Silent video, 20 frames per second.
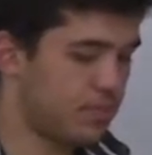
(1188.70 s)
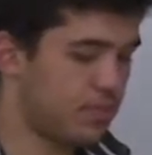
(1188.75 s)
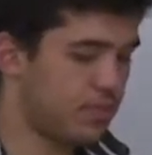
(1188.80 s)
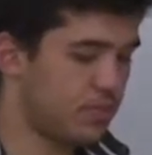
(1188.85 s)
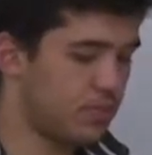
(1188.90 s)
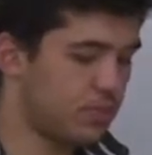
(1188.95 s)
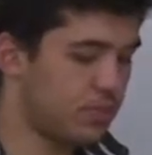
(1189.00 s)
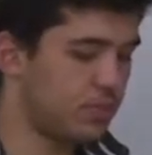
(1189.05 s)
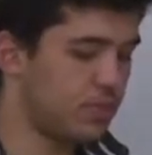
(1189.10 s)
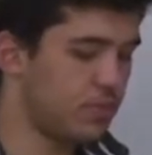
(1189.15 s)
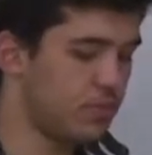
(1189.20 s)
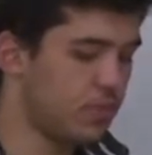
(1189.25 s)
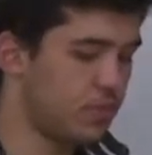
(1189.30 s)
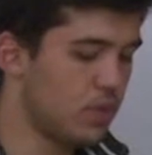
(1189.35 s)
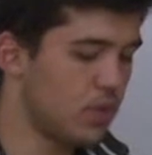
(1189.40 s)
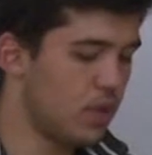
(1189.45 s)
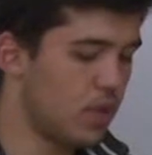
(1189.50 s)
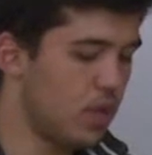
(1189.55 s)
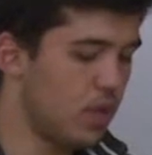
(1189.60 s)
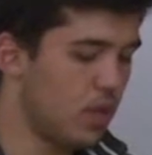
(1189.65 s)

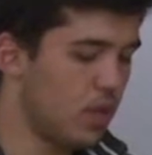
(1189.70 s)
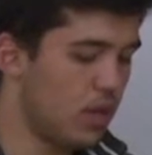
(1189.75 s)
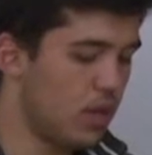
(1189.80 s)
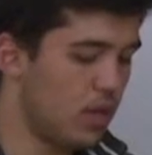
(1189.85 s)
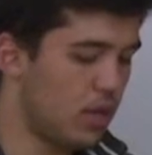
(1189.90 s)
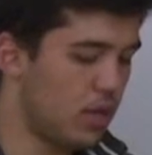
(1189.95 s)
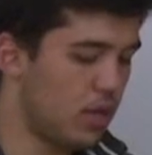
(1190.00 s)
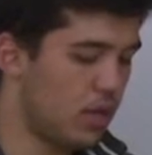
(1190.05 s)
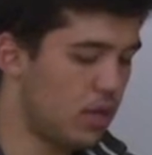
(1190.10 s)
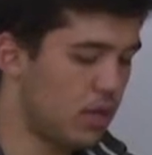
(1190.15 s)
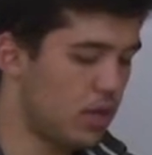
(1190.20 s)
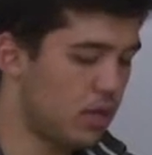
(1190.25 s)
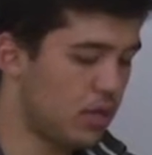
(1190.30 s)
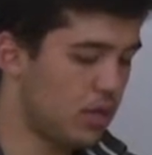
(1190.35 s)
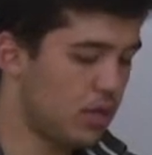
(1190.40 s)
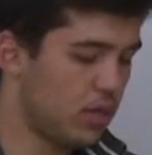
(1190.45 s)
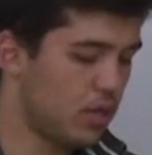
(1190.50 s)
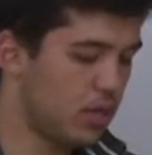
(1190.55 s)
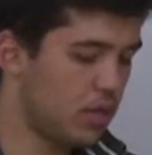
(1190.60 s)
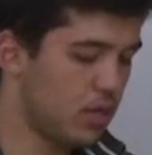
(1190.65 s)

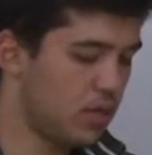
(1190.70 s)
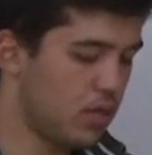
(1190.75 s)
Mm-hmm.